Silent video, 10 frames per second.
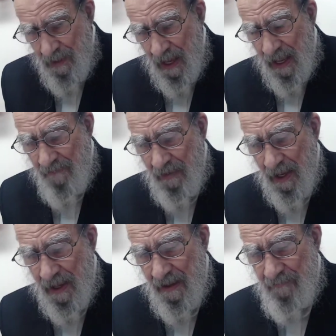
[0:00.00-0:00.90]
I have, a,
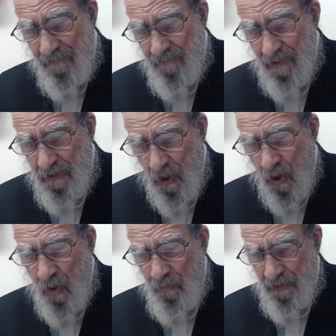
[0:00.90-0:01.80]
I have my
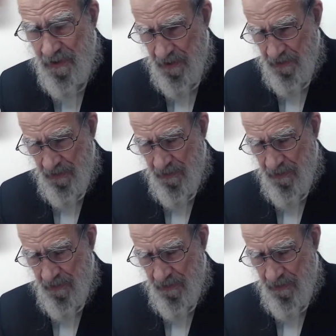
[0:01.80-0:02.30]
own beginning.